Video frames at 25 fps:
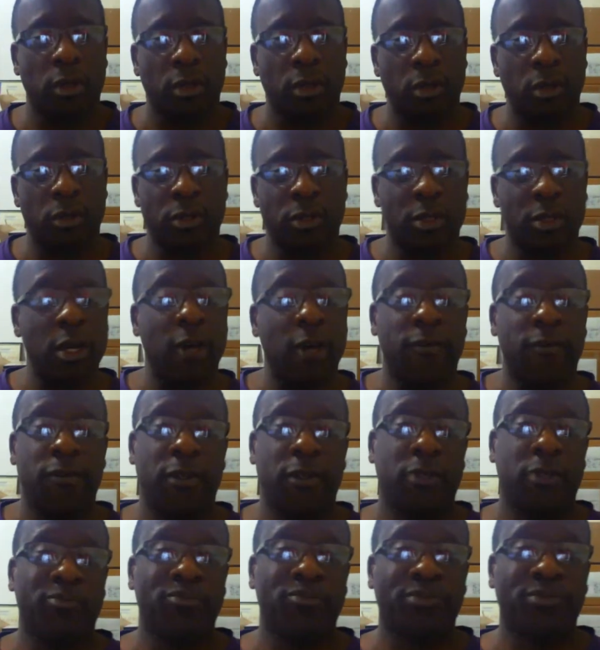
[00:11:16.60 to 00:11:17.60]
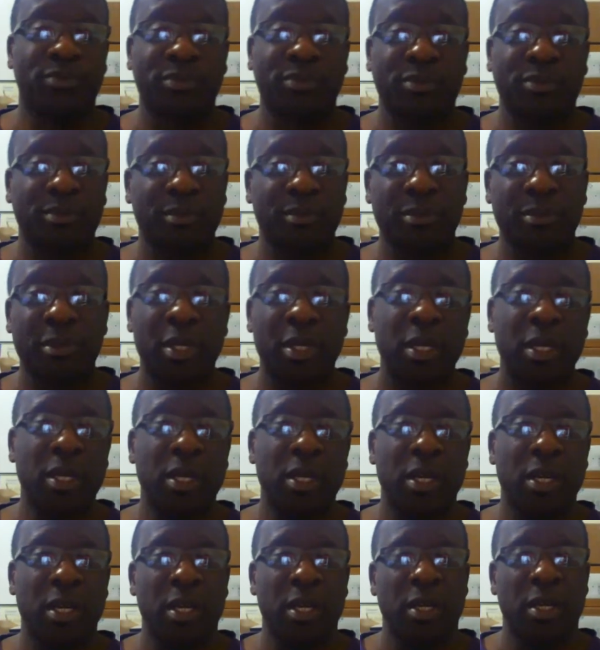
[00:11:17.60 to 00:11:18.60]
their stuff.
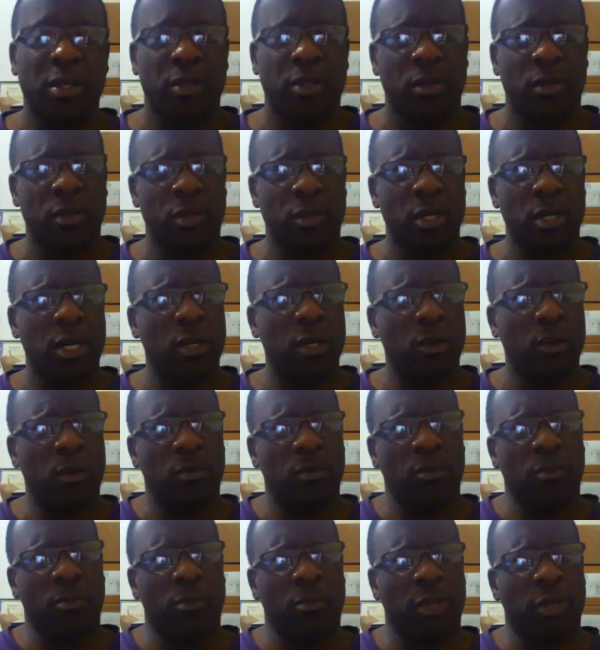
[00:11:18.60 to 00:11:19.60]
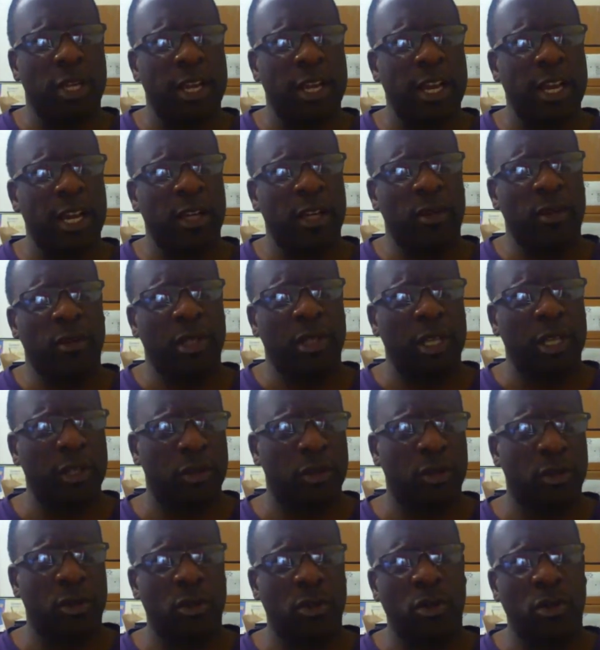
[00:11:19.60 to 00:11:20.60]
So there's AutoCAD
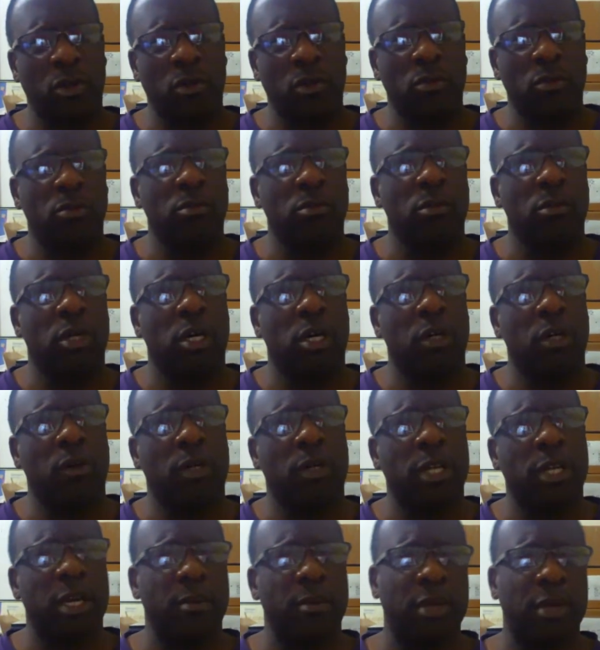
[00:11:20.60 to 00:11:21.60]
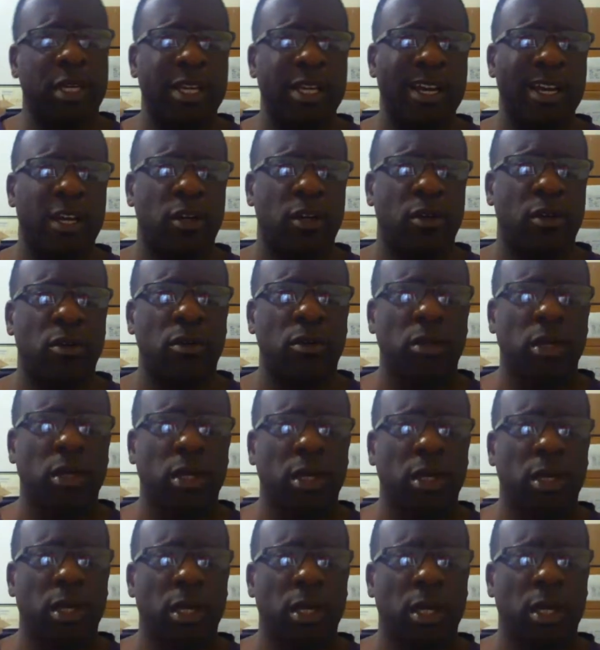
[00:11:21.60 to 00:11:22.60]
Electrical, AutoCAD Mechanical,
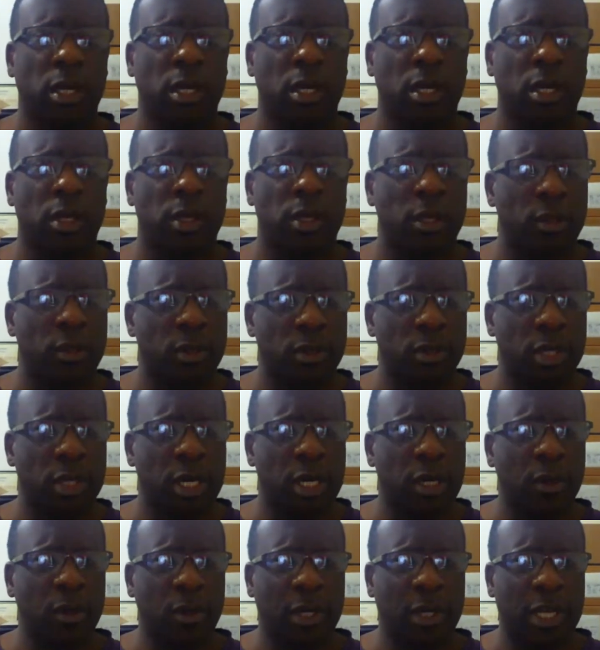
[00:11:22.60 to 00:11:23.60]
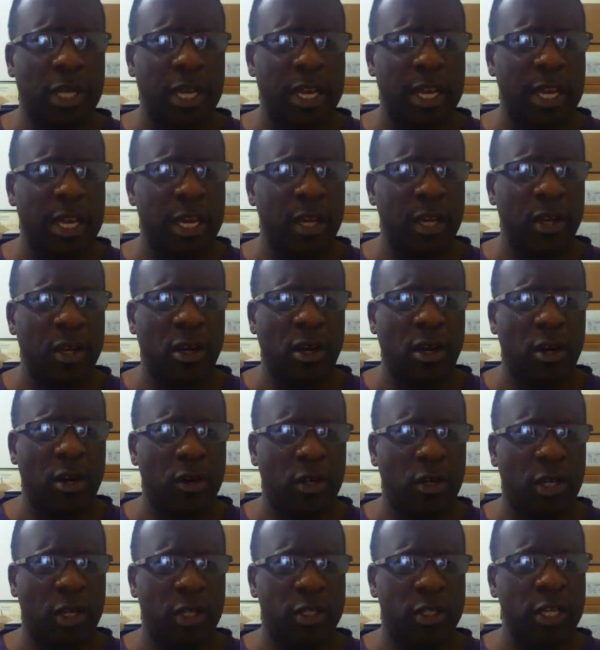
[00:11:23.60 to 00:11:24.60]
then there's AutoCAD
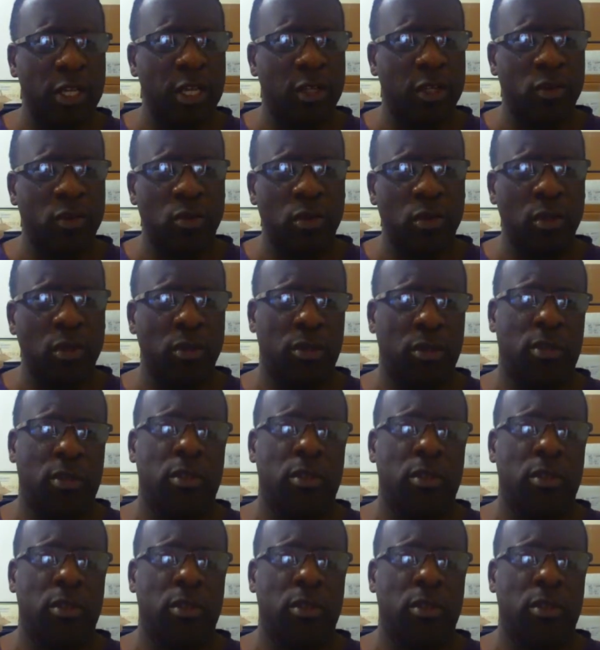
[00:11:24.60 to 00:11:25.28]
Architectural.